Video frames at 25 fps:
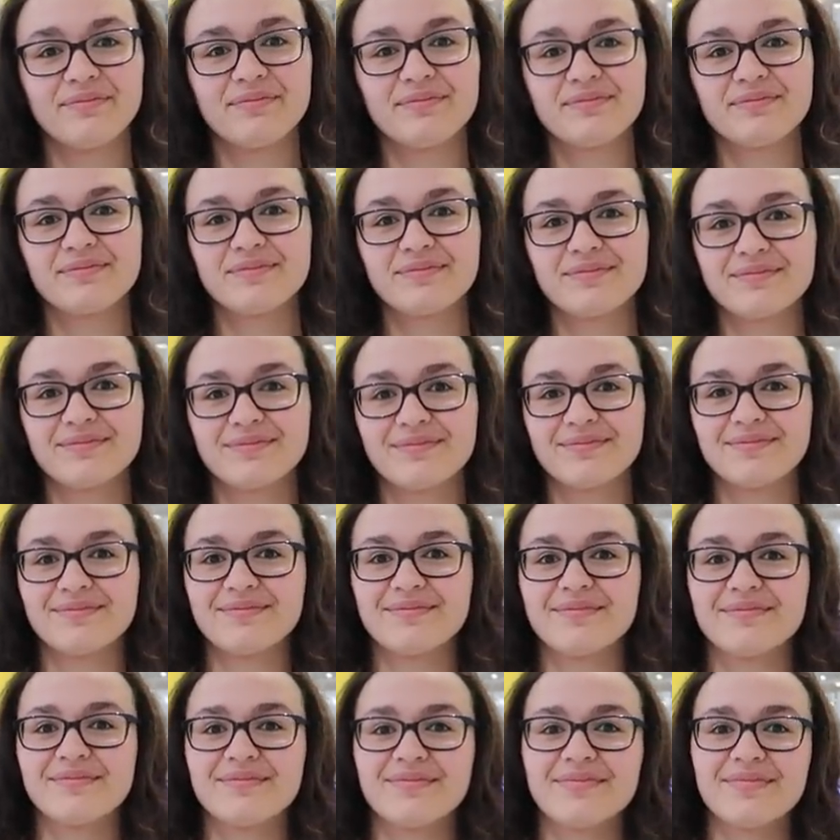not good at keeping
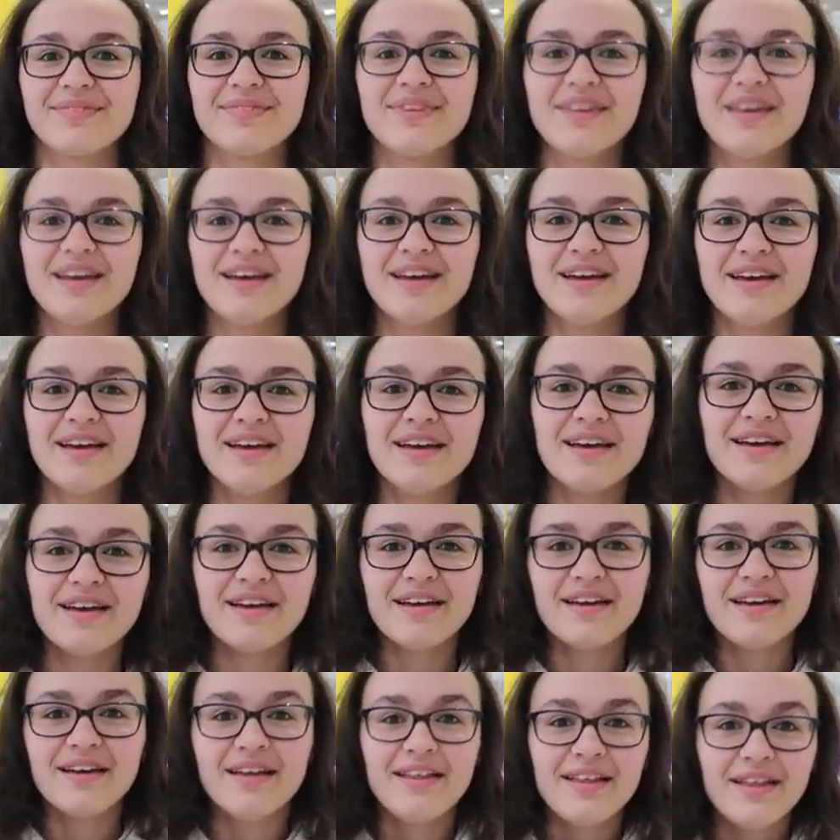secrets, so I
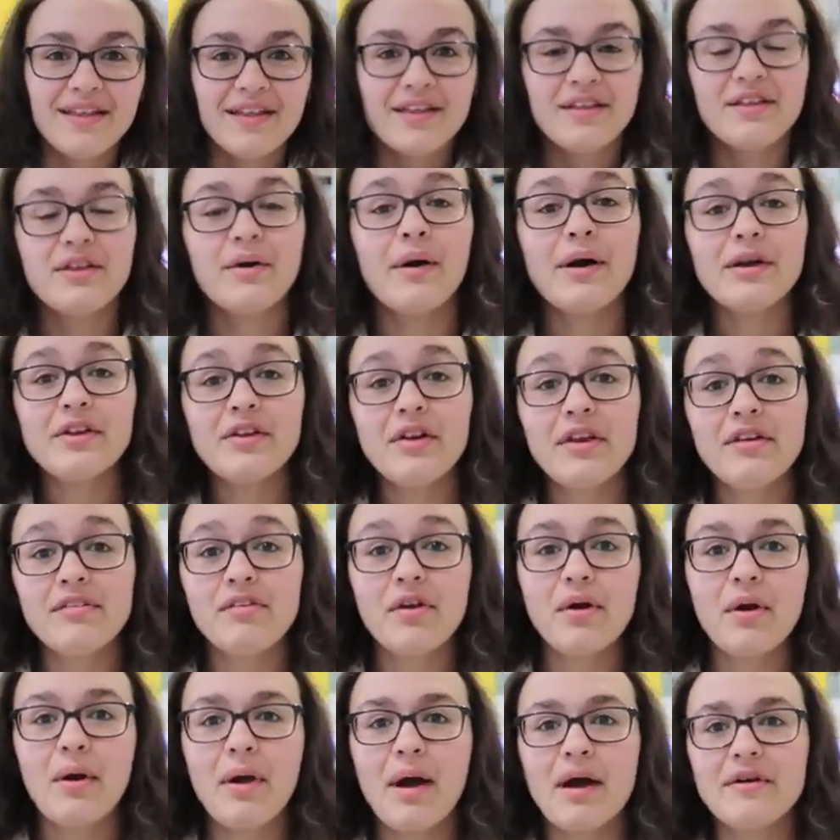mean, I didn't tell you, but I
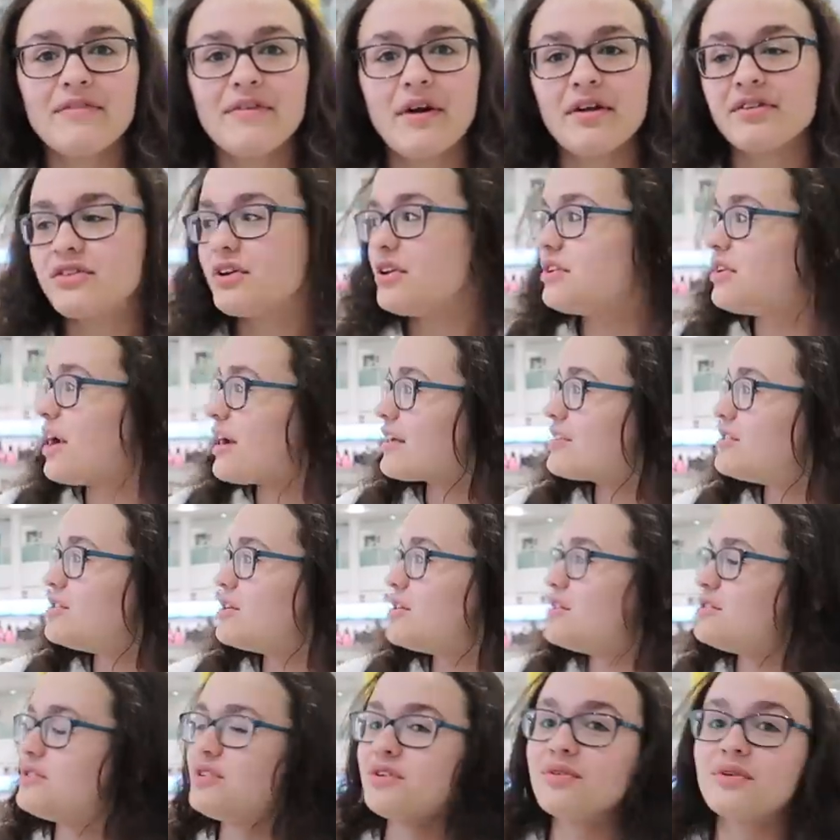think I might have left
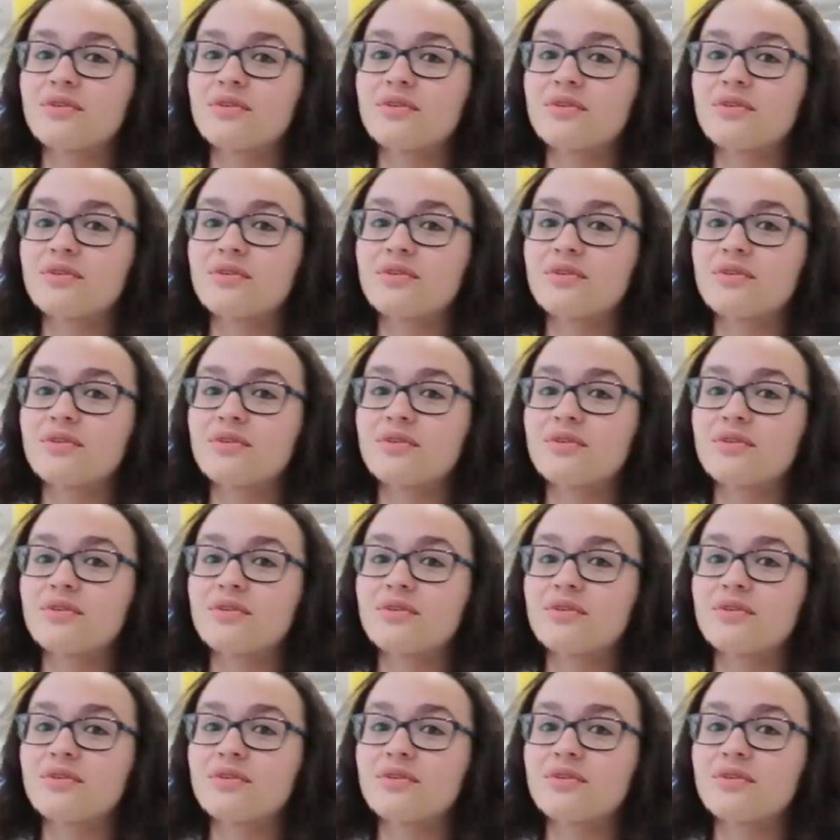evidence.